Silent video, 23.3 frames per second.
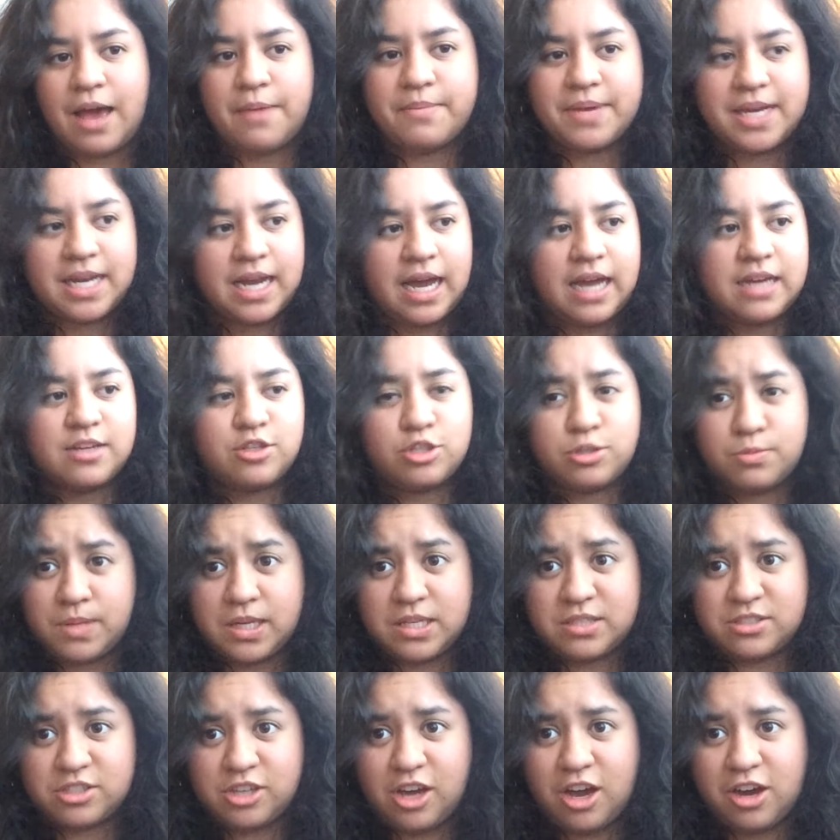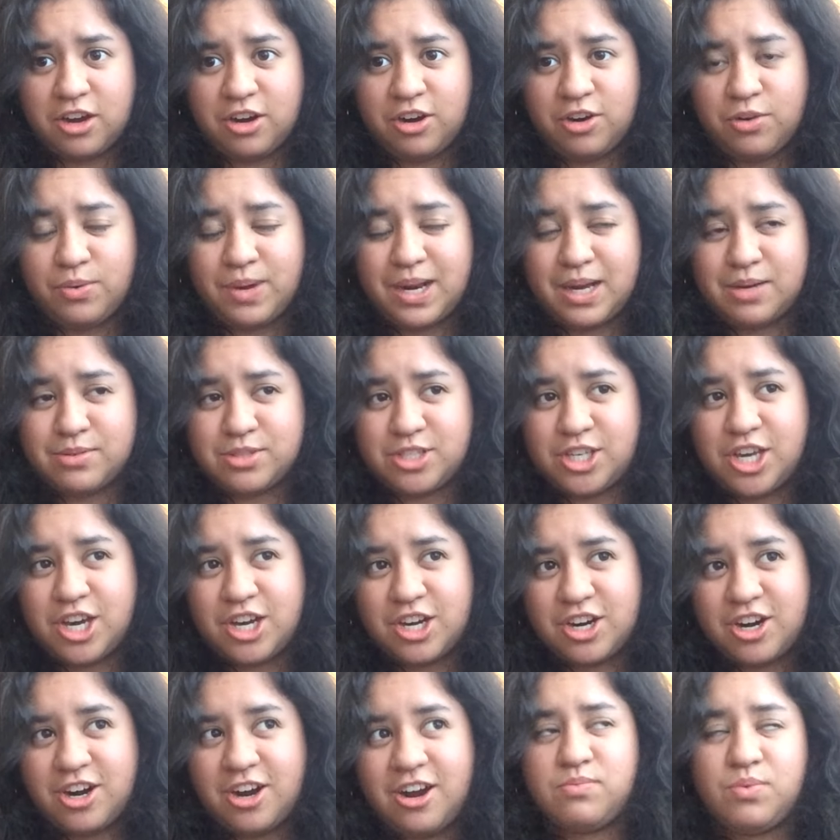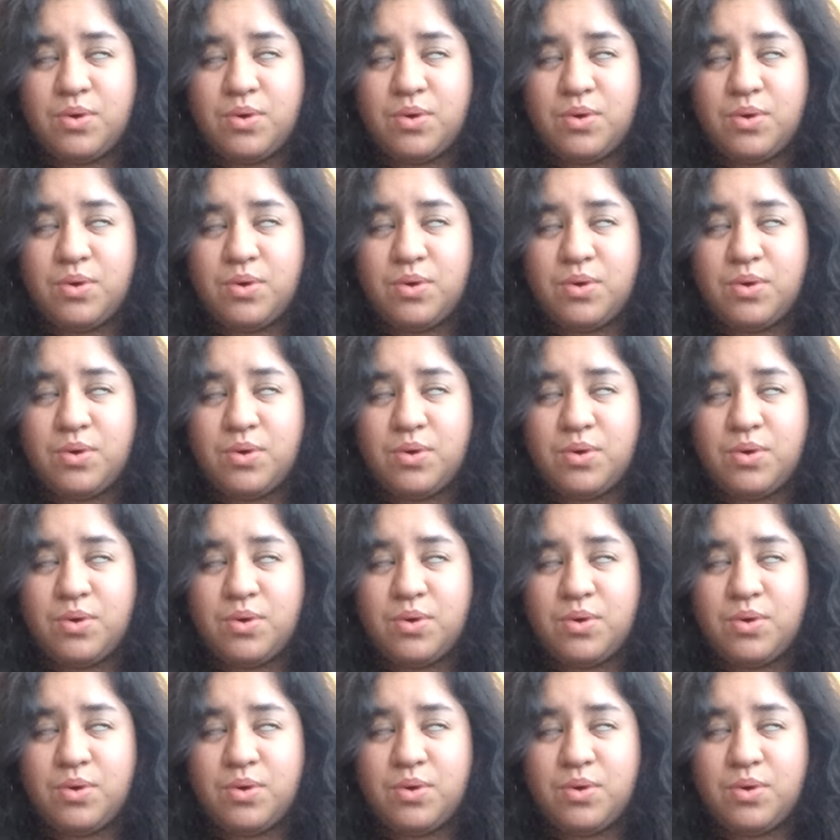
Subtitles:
I mean, I used to play soccer when I was younger.